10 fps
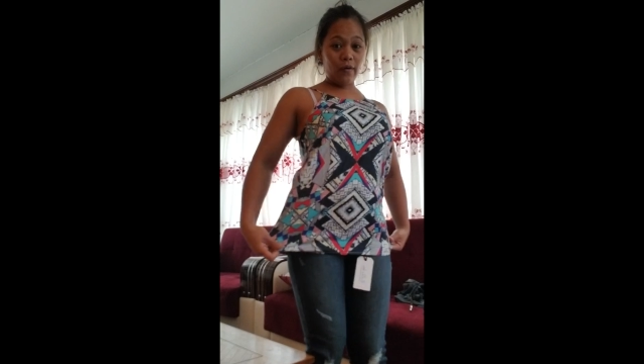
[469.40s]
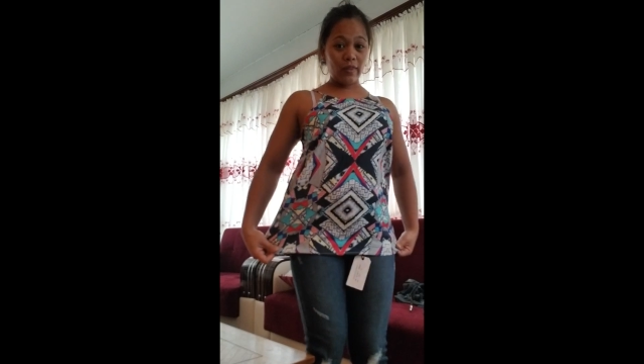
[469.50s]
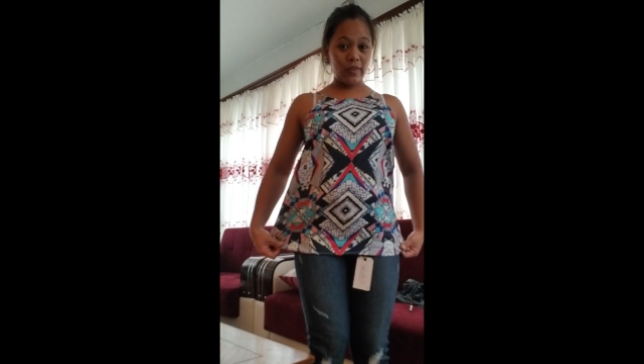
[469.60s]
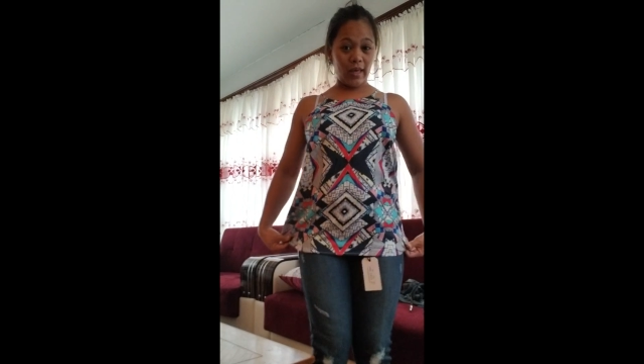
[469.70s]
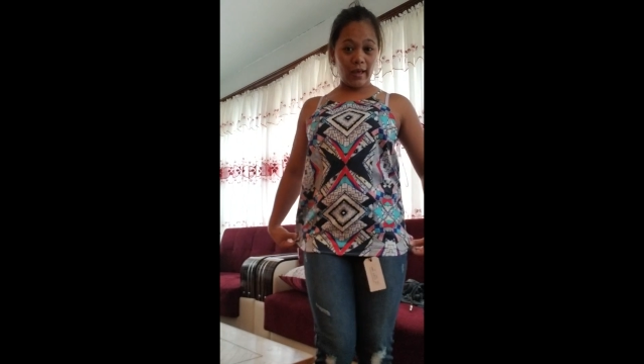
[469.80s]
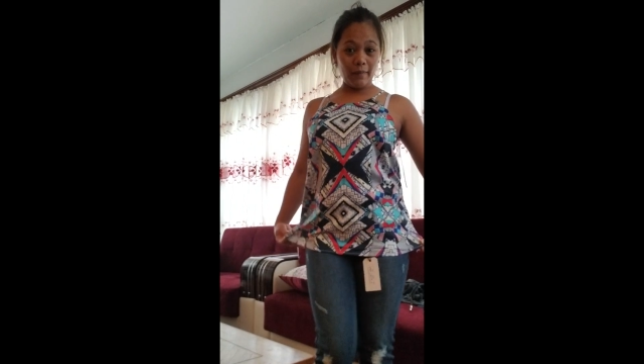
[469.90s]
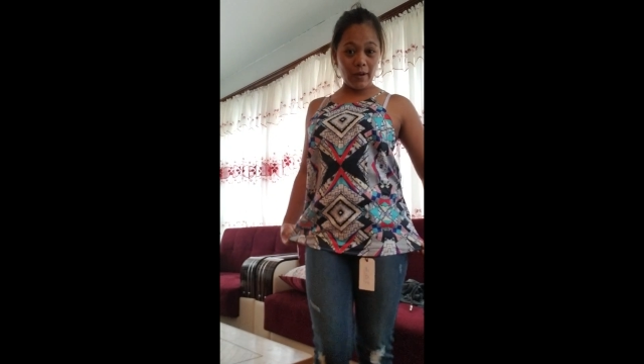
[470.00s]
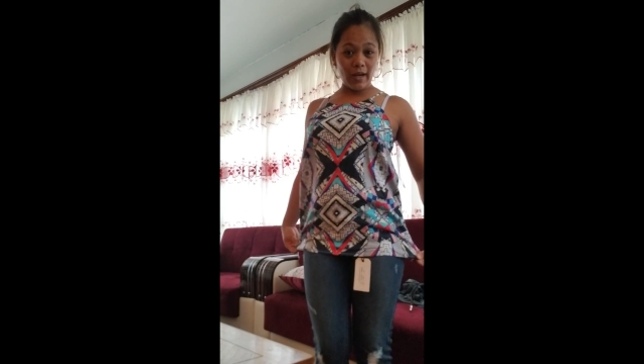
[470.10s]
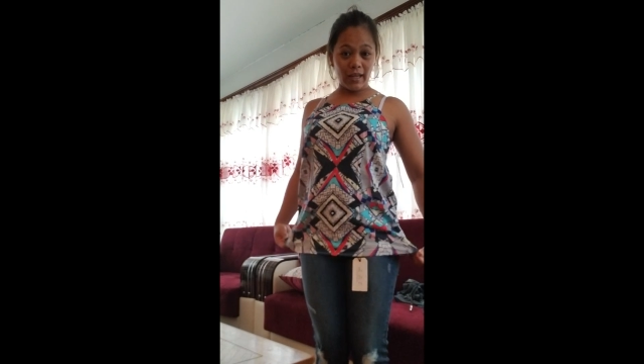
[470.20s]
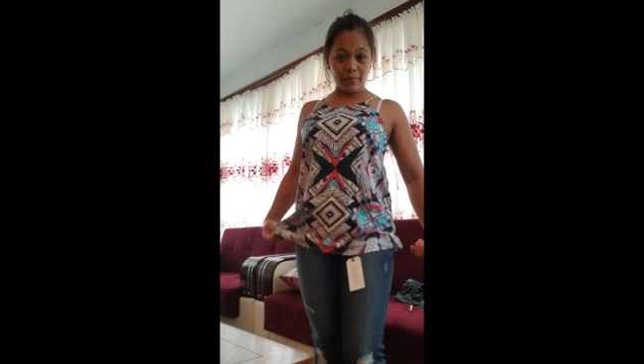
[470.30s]
I think I'm
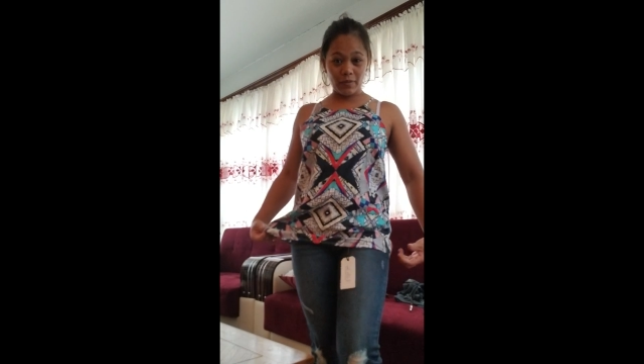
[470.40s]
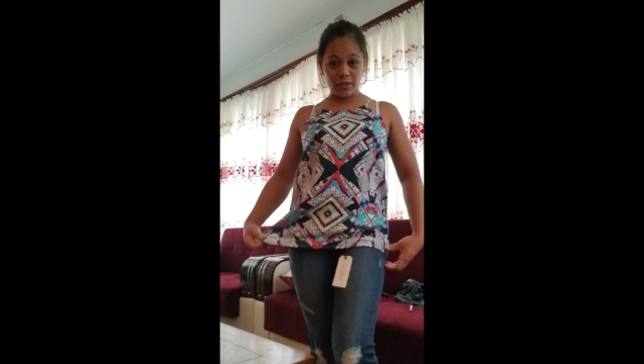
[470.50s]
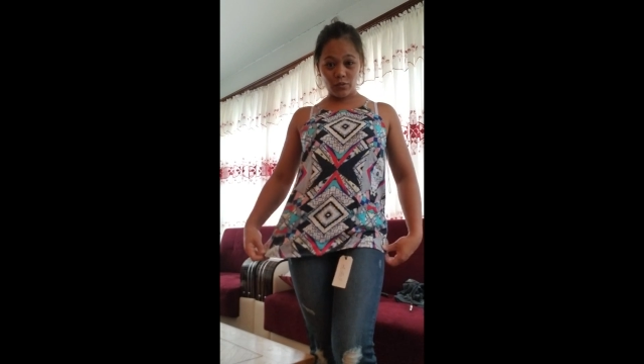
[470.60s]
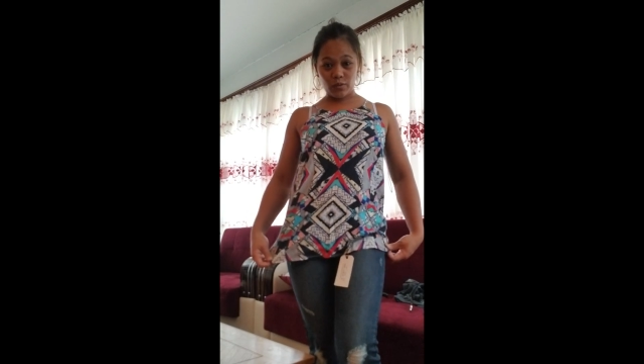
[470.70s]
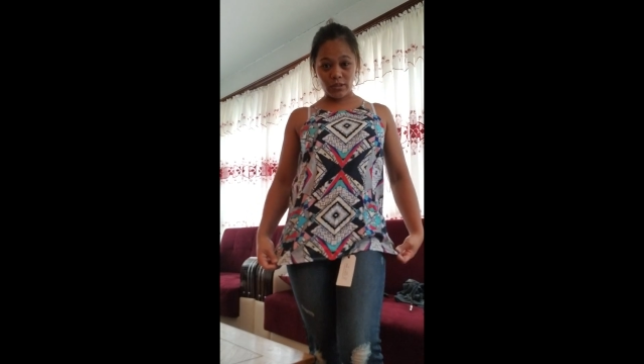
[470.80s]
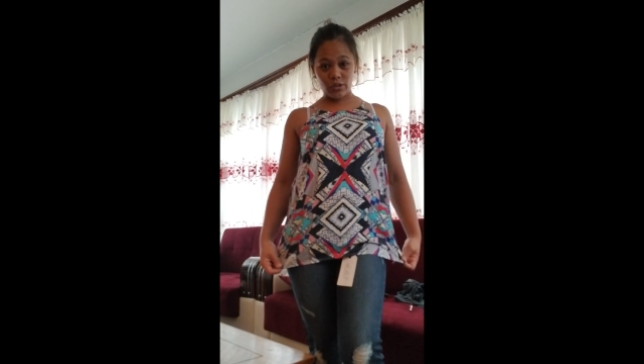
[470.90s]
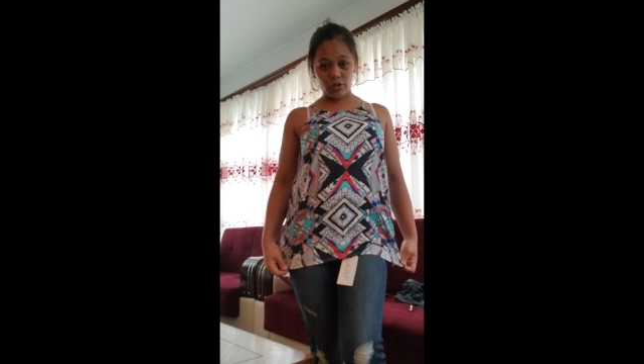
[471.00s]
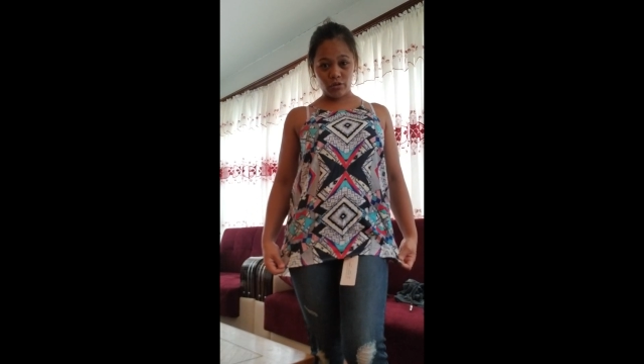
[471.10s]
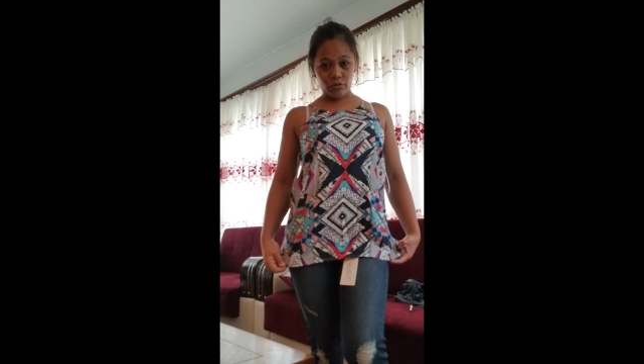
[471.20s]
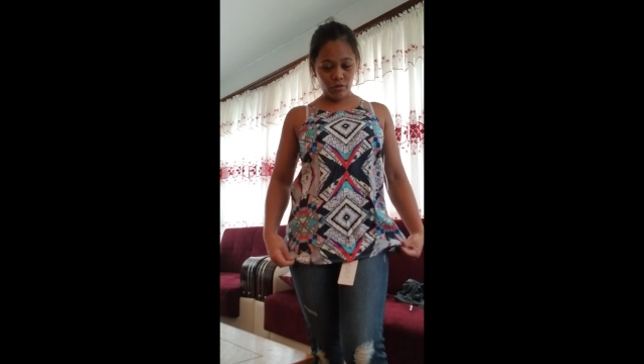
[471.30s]
gonna keep this one
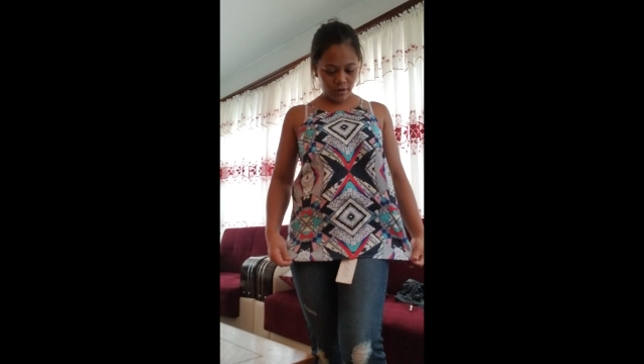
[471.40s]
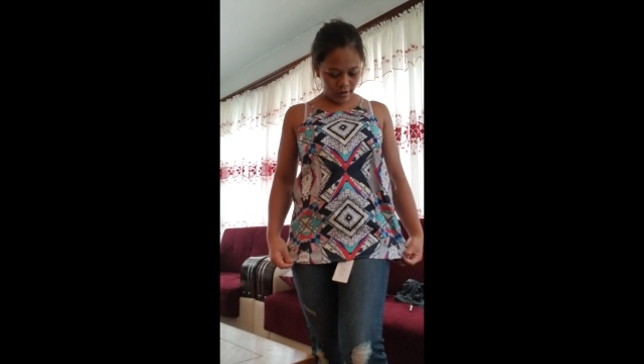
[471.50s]
too,